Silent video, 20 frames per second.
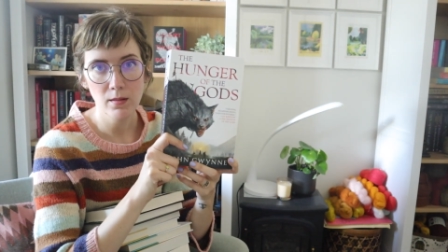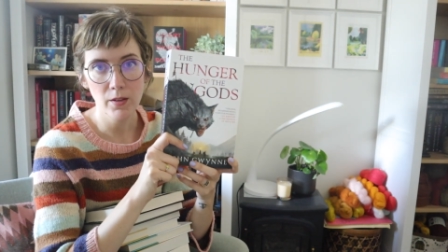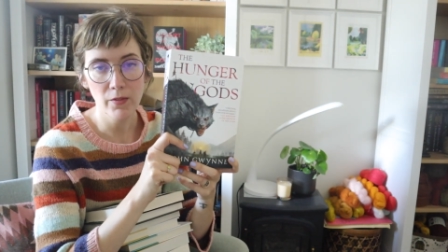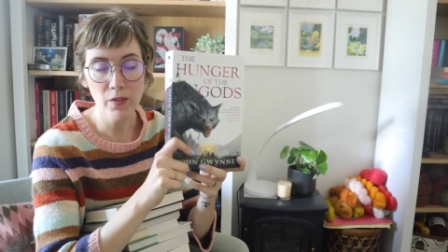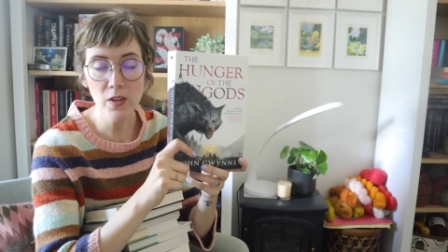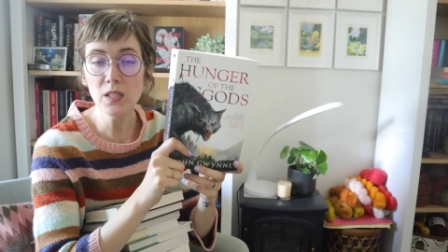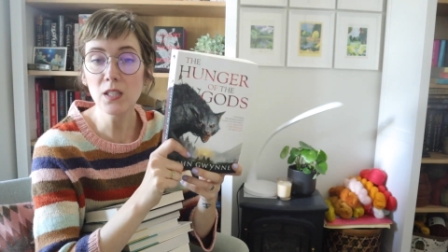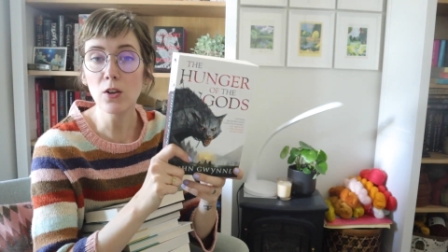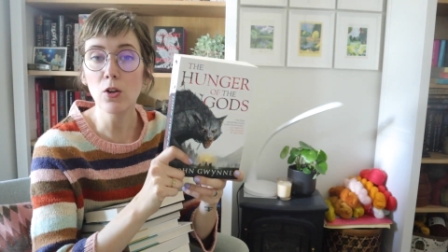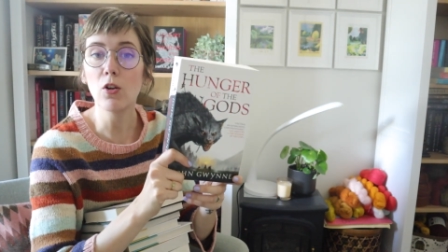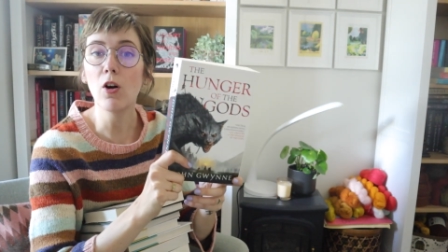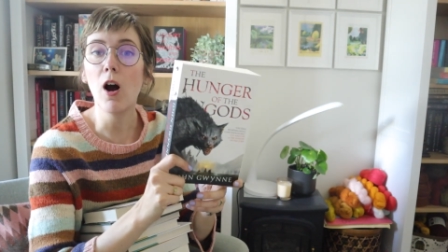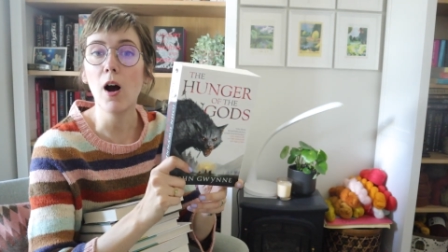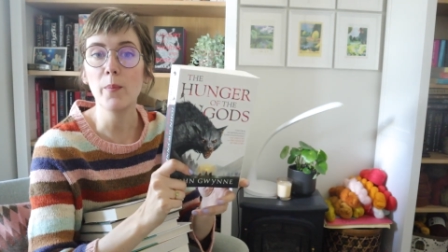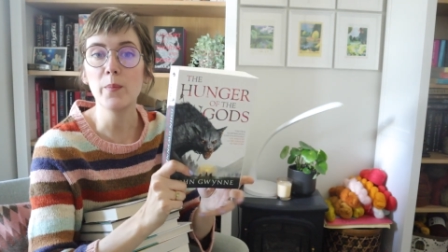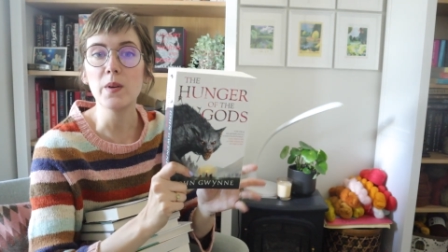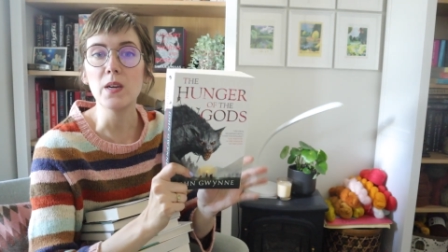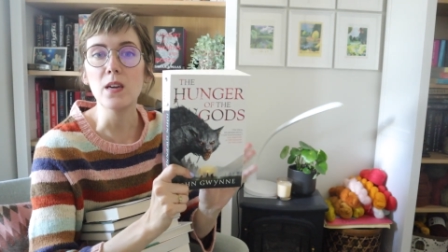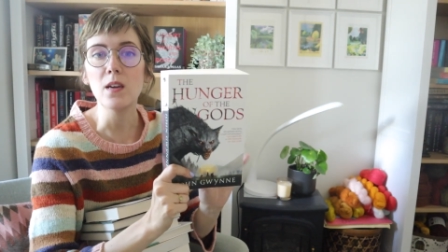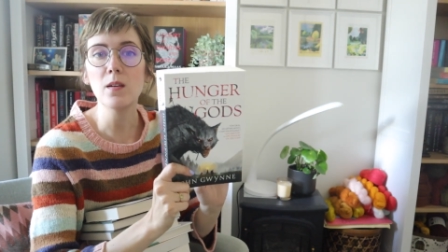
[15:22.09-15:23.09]
a physical
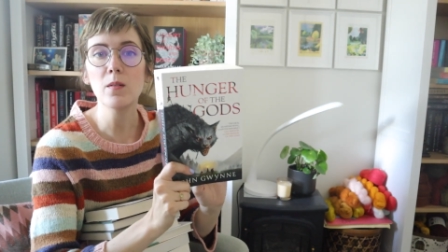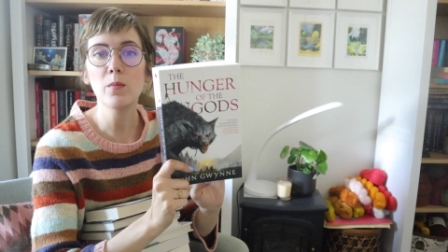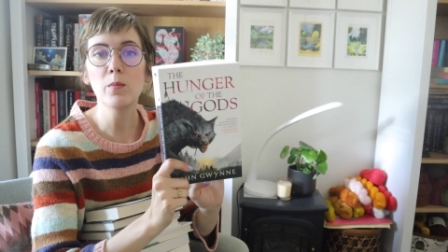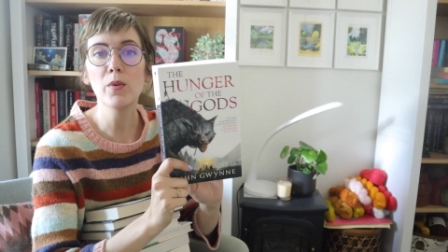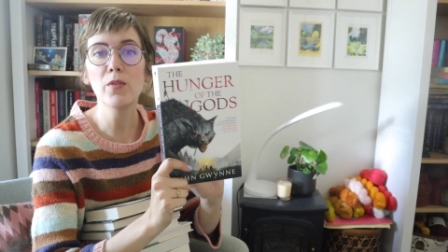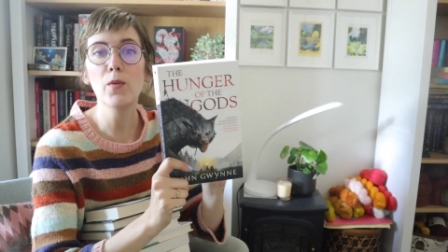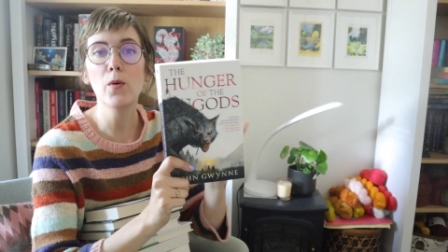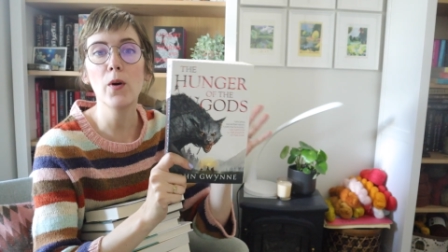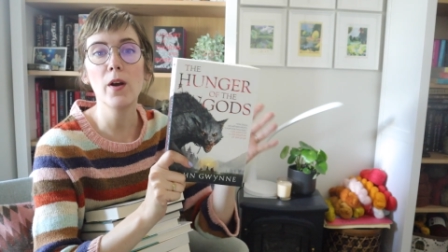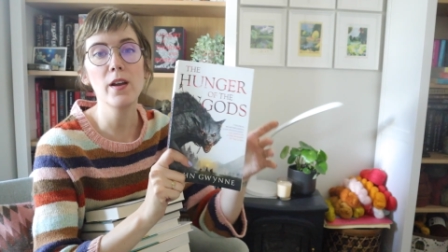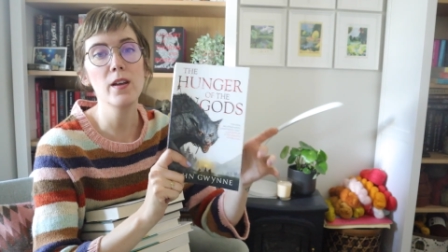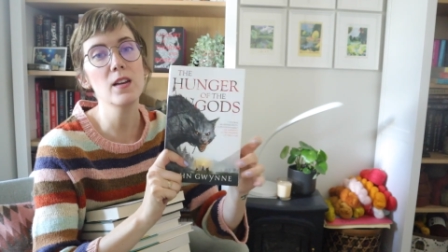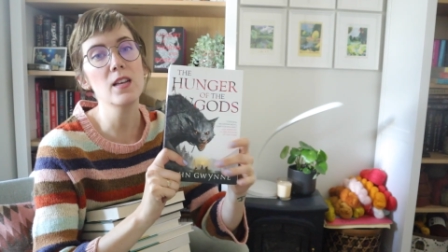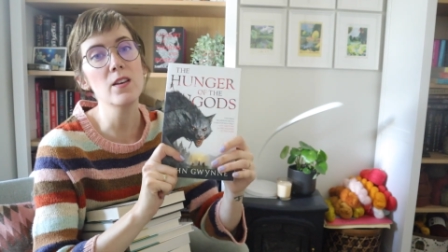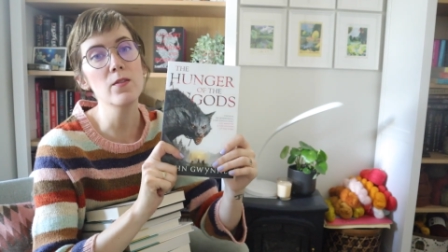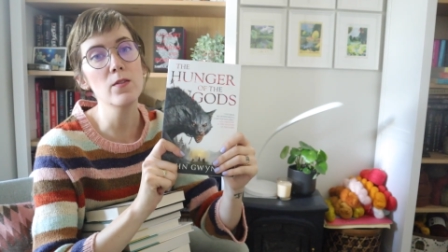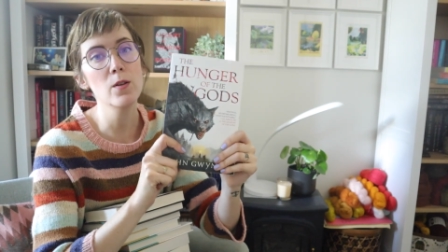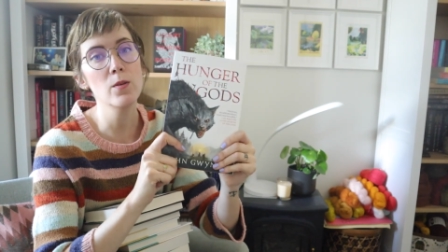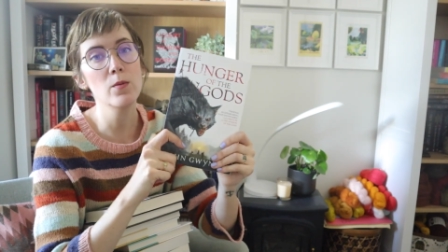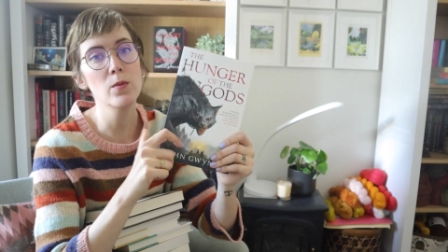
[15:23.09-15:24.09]
copy before I had
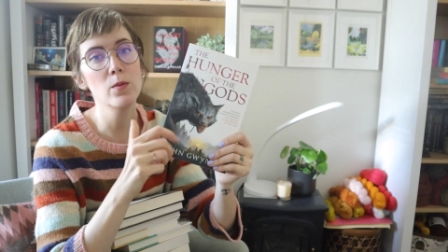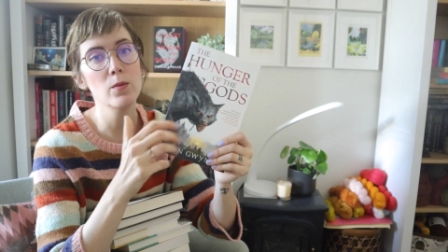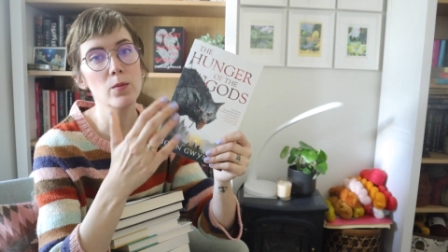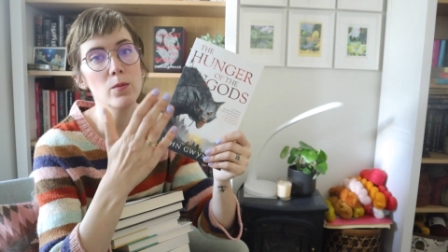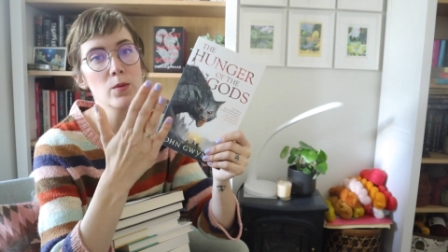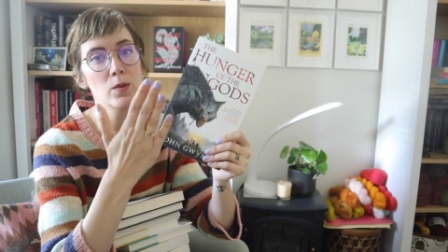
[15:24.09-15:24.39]
even